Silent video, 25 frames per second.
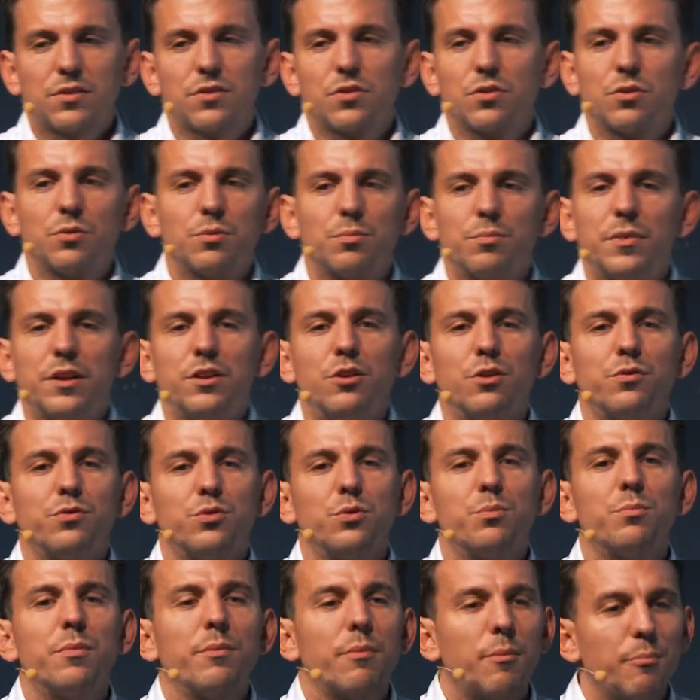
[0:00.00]
So many of
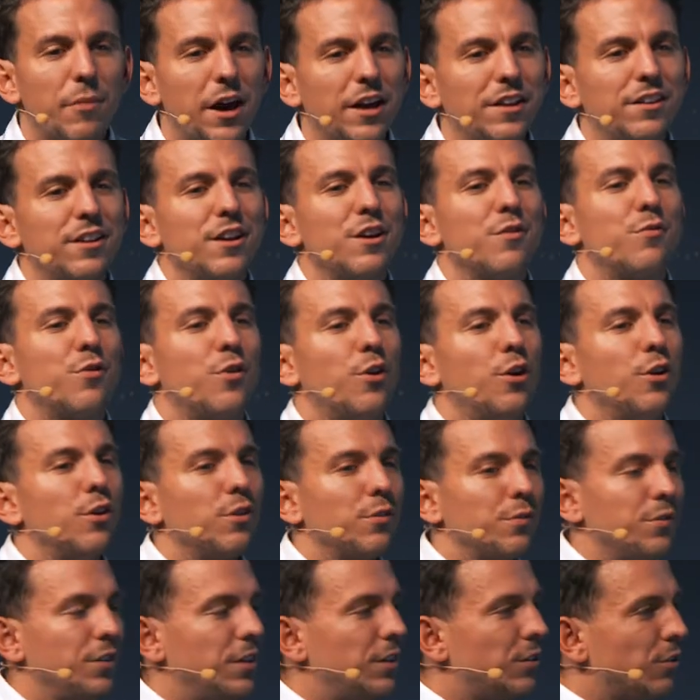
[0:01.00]
you might have heard
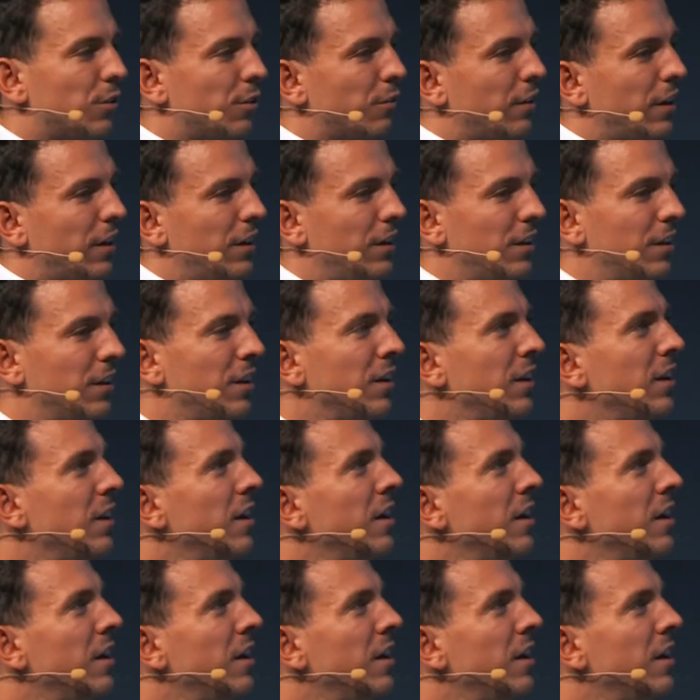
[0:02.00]
of it already.